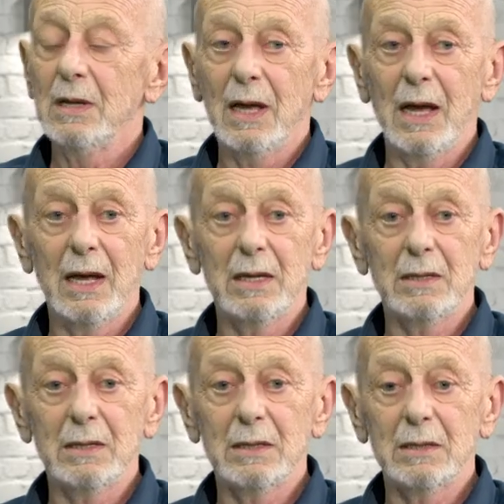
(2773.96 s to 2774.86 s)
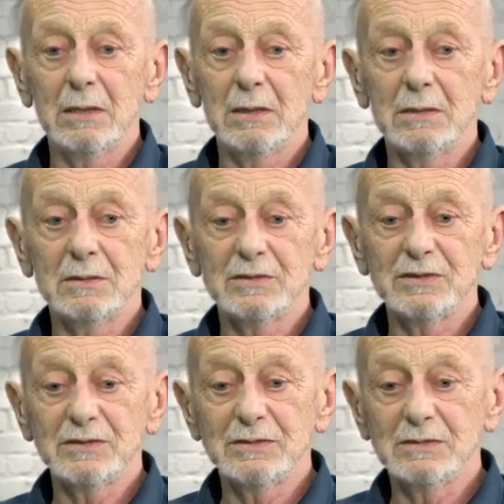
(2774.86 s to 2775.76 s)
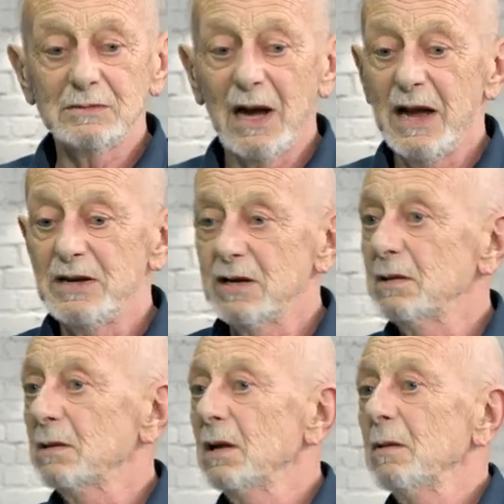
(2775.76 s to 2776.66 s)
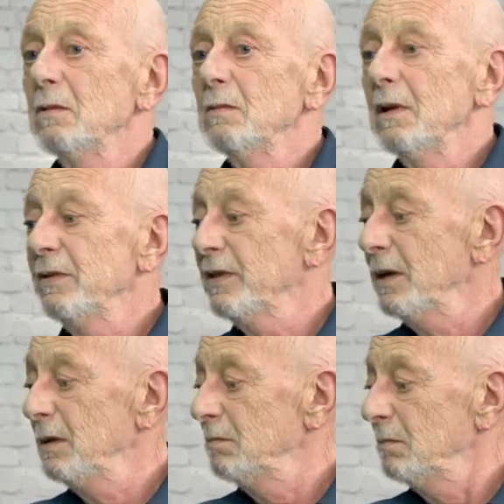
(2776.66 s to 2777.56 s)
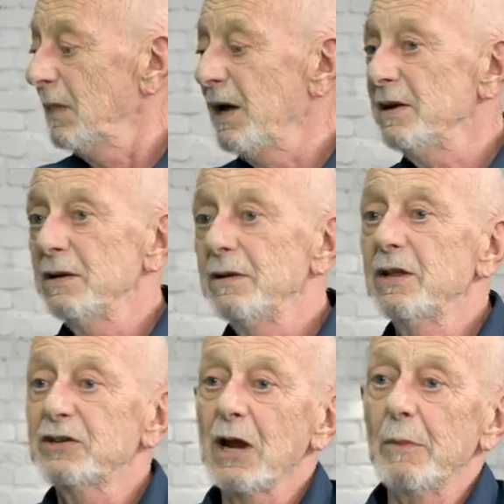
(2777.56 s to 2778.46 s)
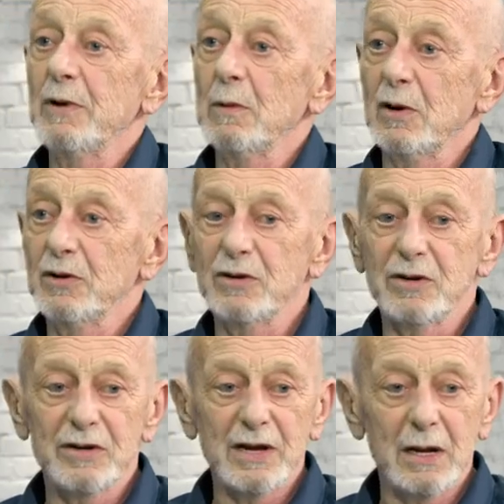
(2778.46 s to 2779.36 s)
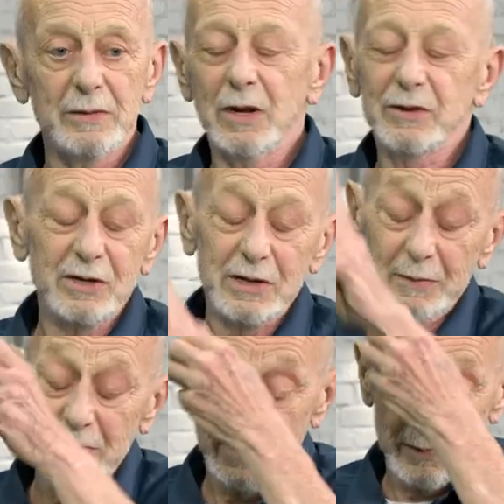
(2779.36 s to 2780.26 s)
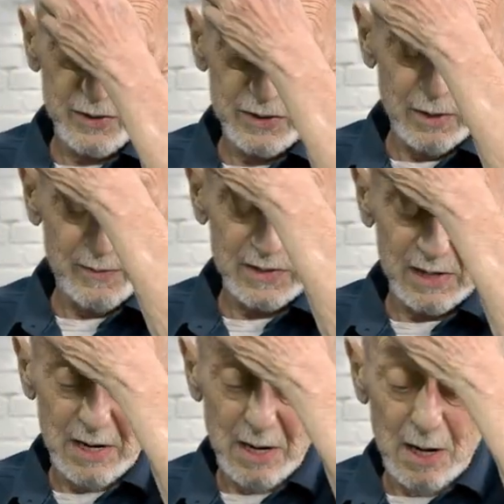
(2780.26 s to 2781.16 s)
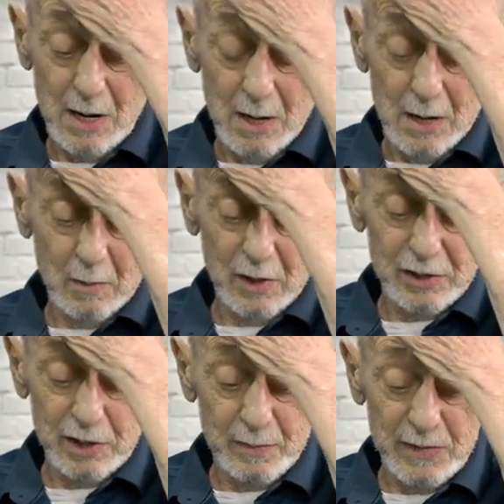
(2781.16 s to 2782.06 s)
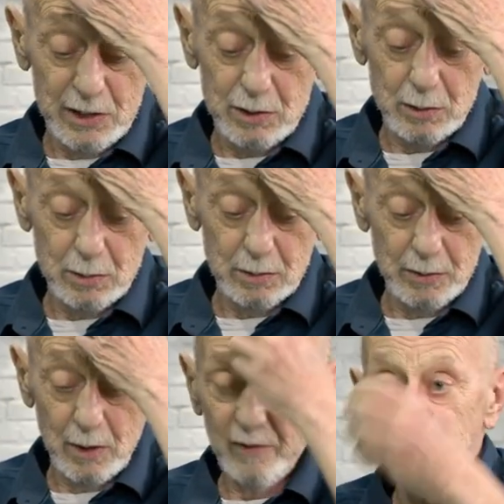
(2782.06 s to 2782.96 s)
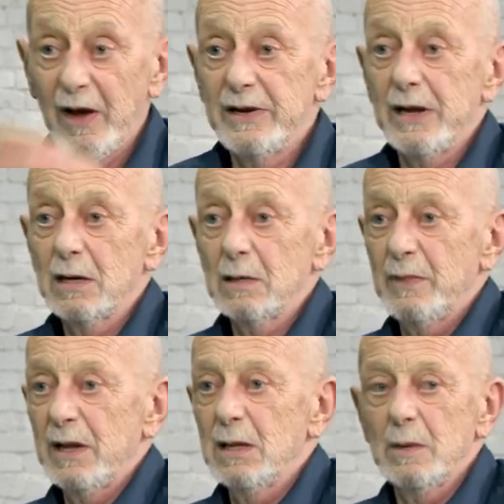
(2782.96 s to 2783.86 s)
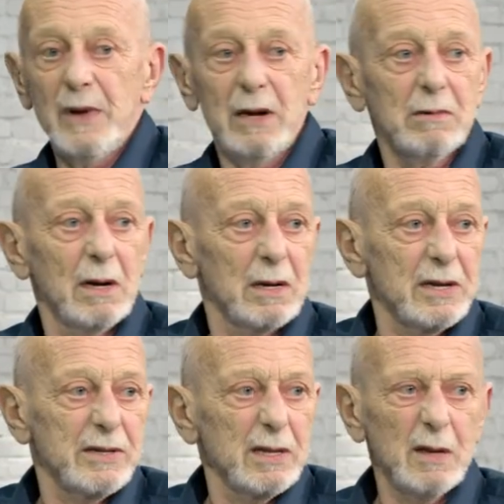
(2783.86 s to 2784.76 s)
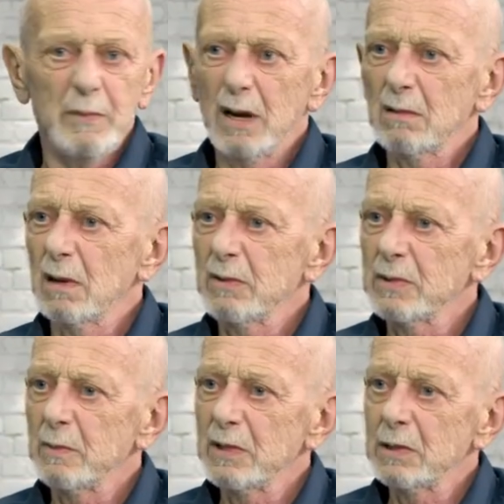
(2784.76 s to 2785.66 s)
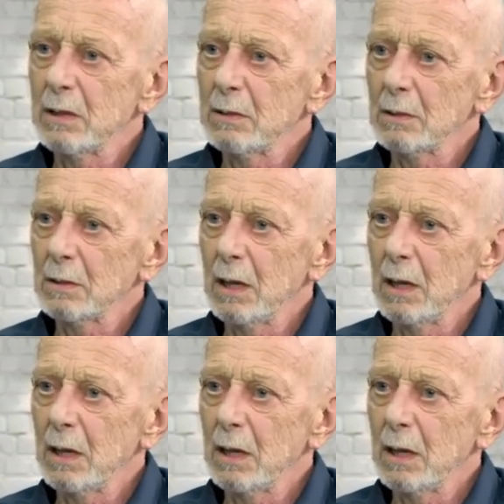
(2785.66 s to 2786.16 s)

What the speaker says: And I didn't. The chaplain wanted to tell, not the chaplain, the prison officer wanted me to, you know, find out about their background. I said, their background's immaterial.